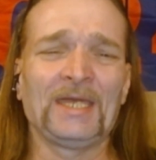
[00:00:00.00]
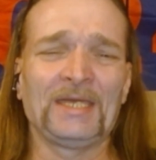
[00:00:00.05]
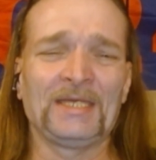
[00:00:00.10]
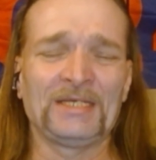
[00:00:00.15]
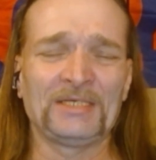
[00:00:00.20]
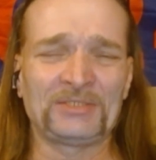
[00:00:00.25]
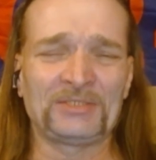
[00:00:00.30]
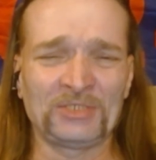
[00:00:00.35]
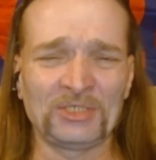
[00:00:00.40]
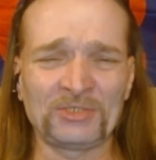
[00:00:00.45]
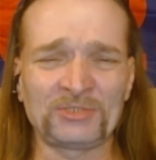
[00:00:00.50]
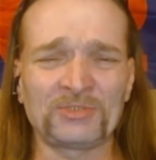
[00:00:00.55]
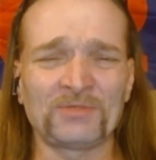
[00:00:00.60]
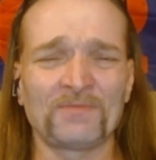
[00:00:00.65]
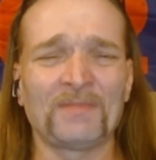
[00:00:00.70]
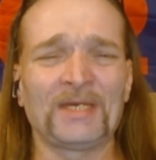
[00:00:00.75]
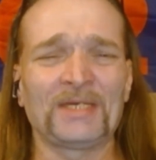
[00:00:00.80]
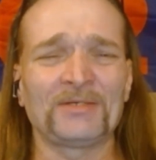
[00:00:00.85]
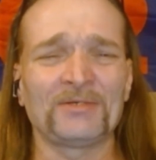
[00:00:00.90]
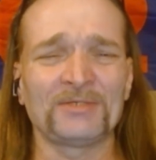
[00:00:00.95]
And it's just
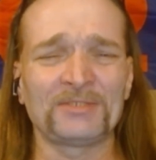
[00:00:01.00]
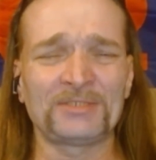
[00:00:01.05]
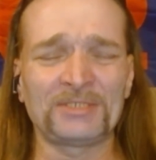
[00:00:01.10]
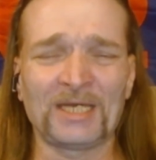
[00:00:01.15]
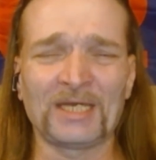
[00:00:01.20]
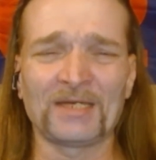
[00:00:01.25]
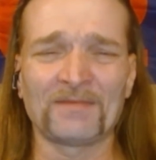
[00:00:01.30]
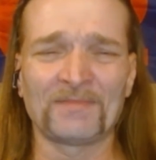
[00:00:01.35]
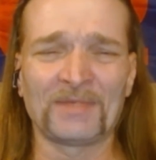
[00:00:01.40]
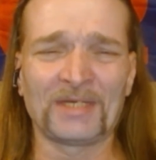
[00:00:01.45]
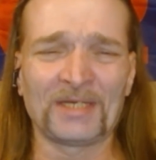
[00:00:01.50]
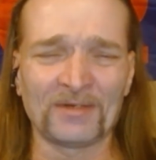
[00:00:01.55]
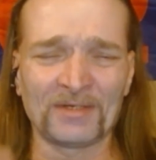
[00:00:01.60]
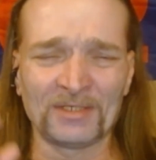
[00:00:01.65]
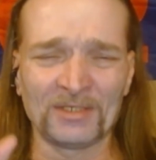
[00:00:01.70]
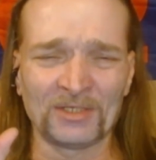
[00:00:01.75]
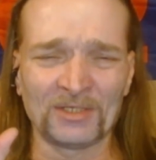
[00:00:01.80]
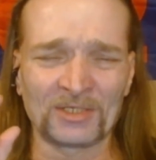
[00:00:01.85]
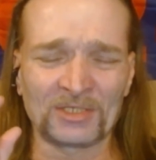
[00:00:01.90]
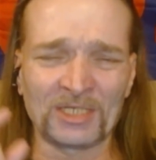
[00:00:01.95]
a matter of time now,
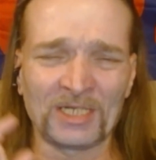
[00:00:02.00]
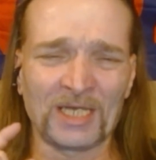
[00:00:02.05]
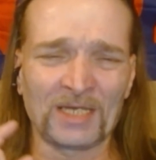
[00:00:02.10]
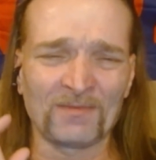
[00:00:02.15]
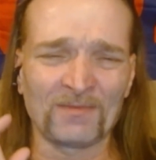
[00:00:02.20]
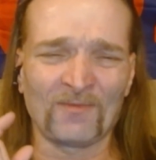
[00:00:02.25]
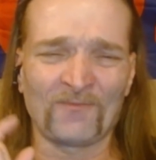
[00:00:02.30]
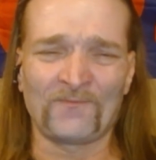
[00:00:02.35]
it looks like,